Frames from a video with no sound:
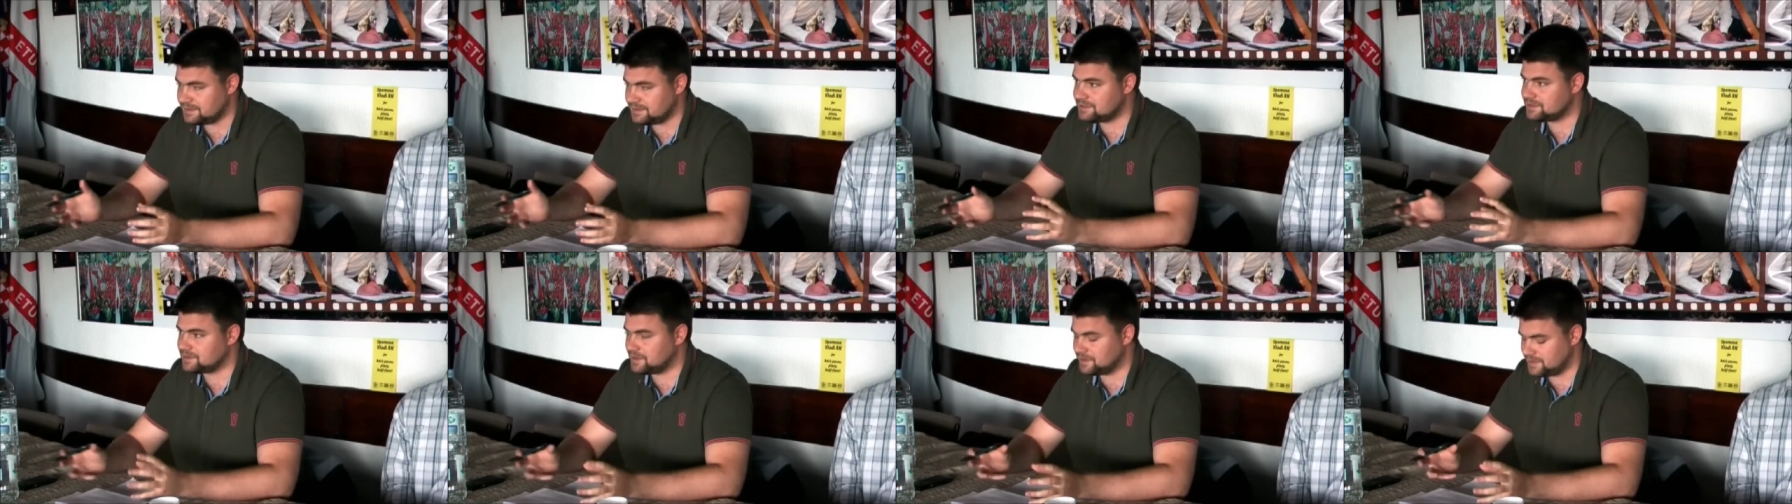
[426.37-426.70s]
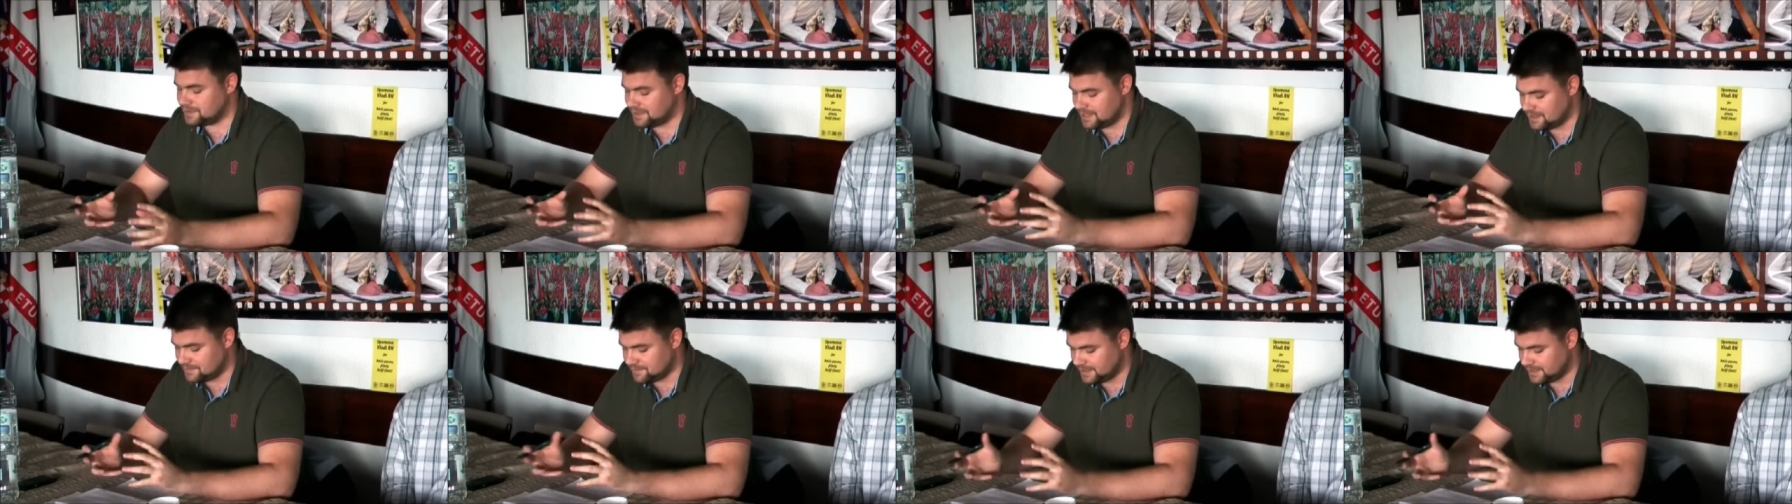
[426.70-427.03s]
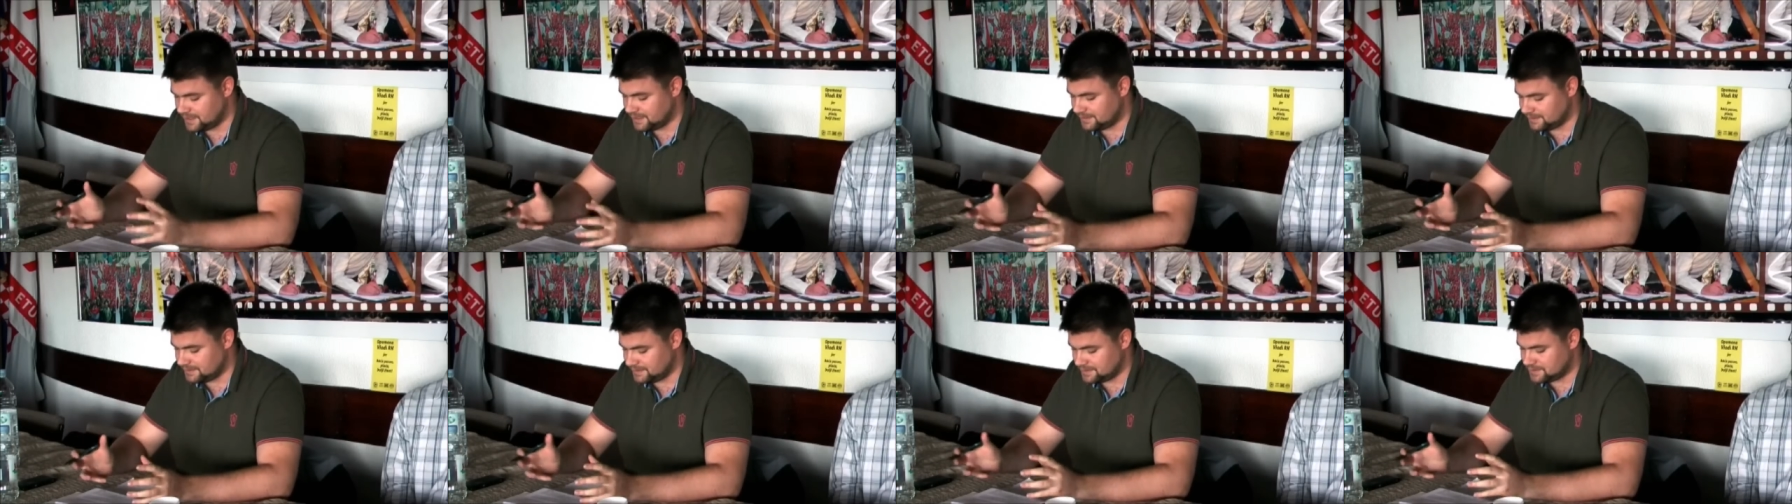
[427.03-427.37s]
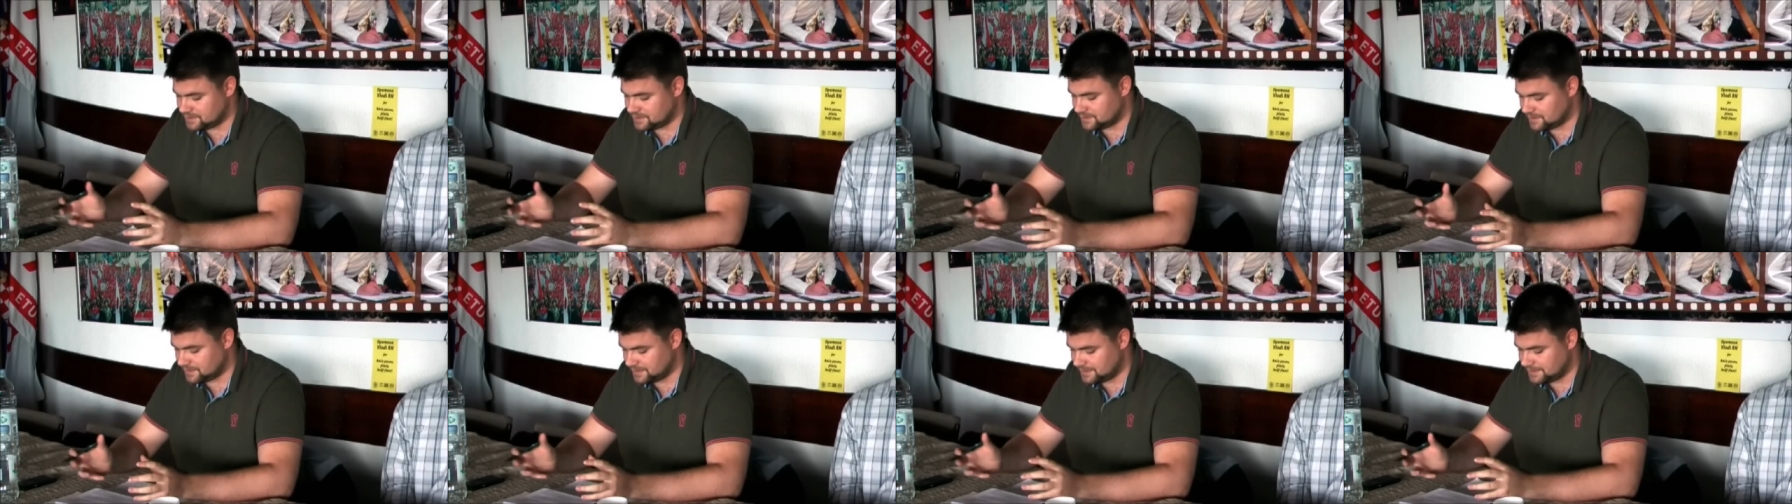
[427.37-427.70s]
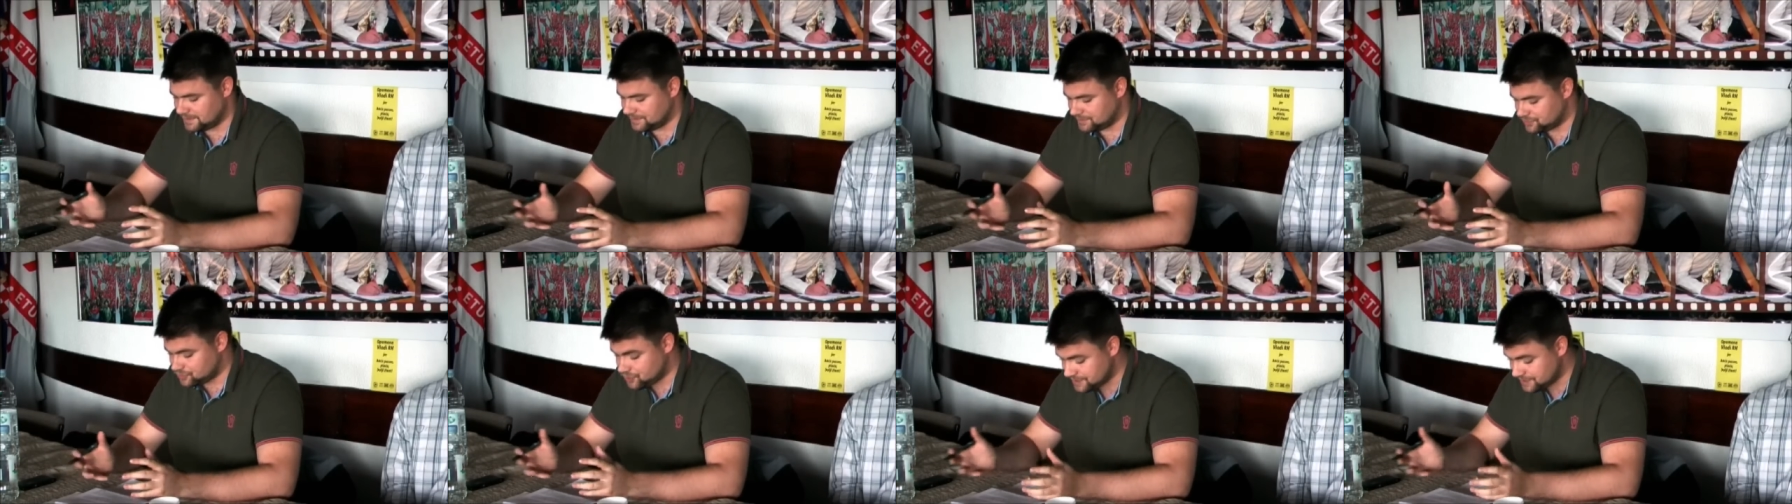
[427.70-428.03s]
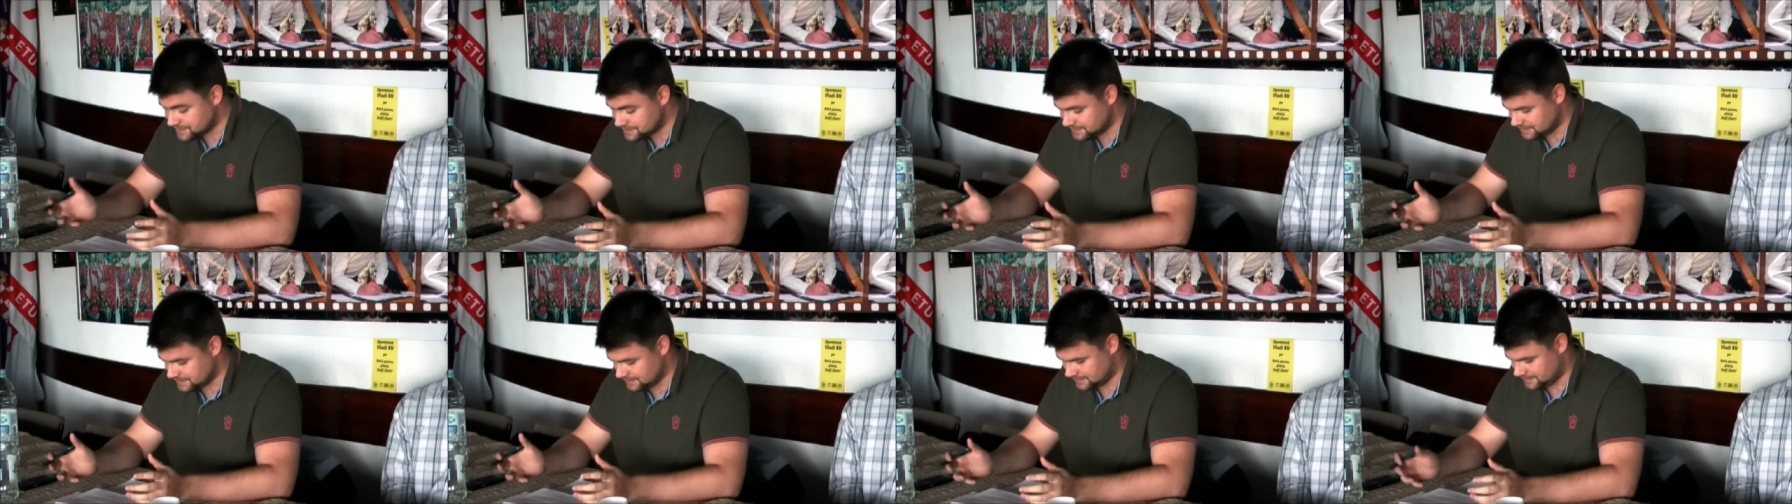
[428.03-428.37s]
It's not immanent, it's not
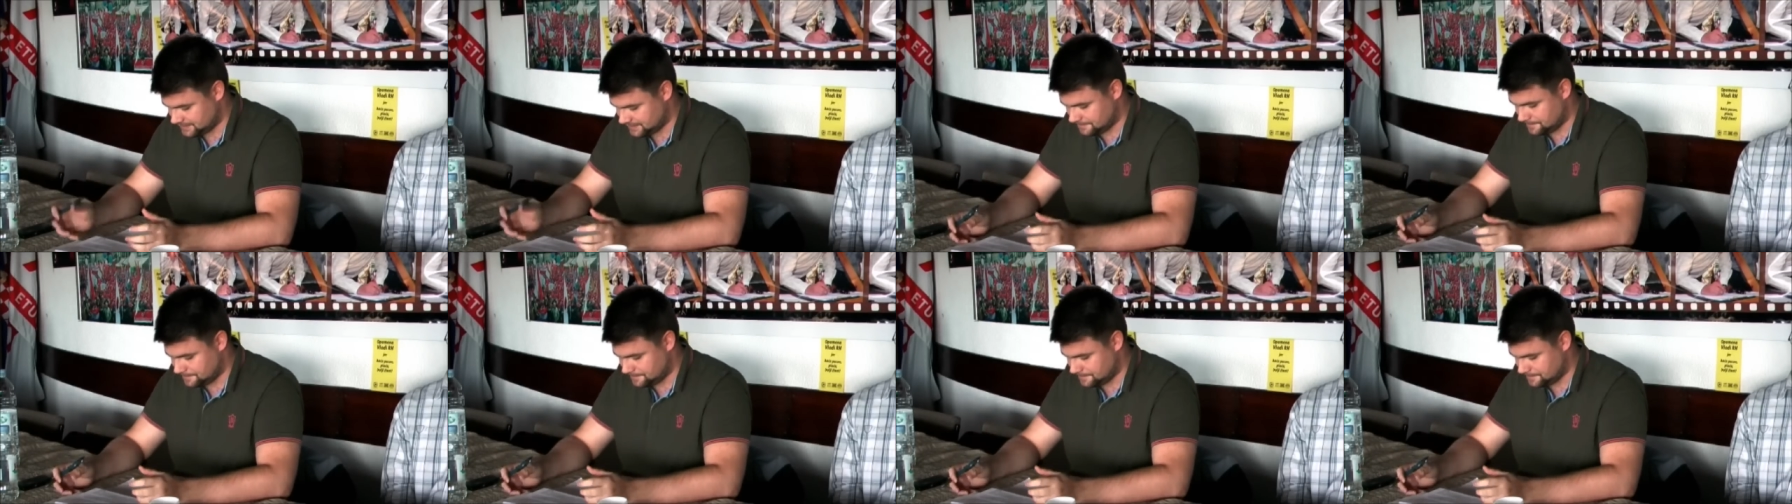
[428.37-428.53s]
intrinsic.